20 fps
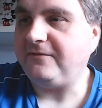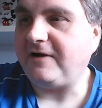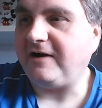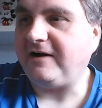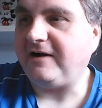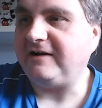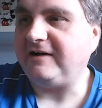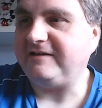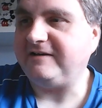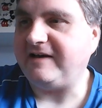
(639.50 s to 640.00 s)

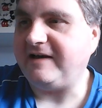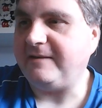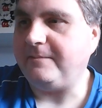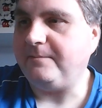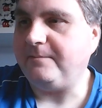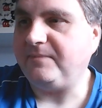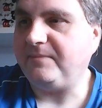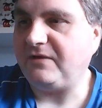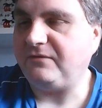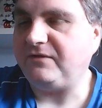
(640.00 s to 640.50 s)
card
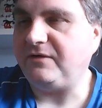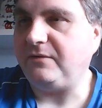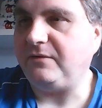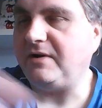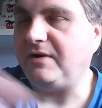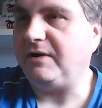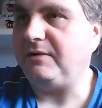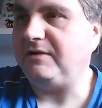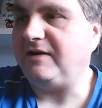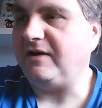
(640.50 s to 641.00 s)
obviously
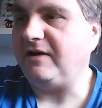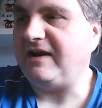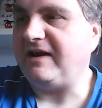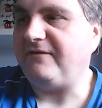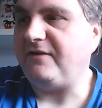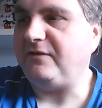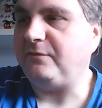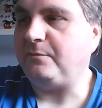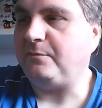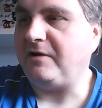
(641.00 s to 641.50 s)
you don't have
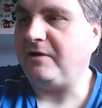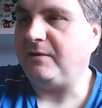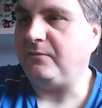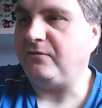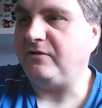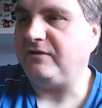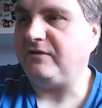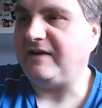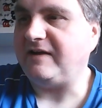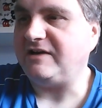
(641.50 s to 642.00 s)
is
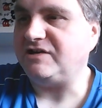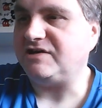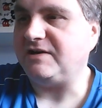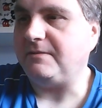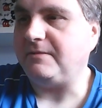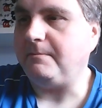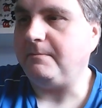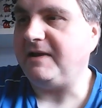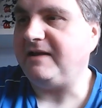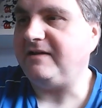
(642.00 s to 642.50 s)
Polymerization,
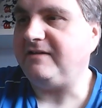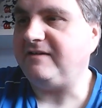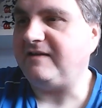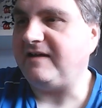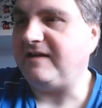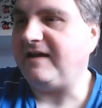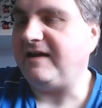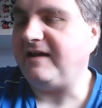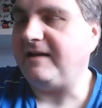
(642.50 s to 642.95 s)
but